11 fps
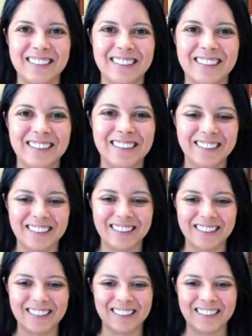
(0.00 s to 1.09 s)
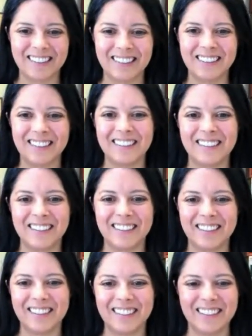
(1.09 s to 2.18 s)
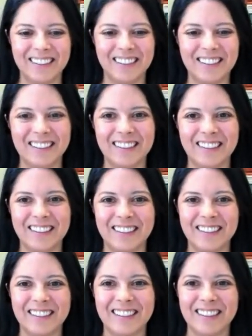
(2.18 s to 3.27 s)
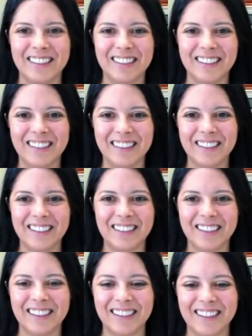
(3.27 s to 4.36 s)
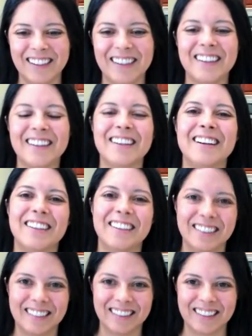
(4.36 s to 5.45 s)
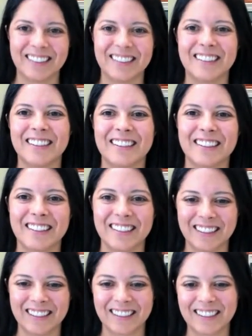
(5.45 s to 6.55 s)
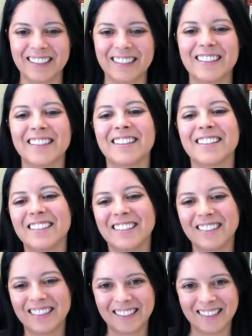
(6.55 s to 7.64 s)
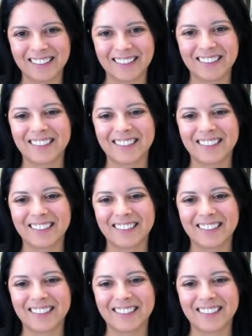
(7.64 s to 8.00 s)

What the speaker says: This person isn't speaking.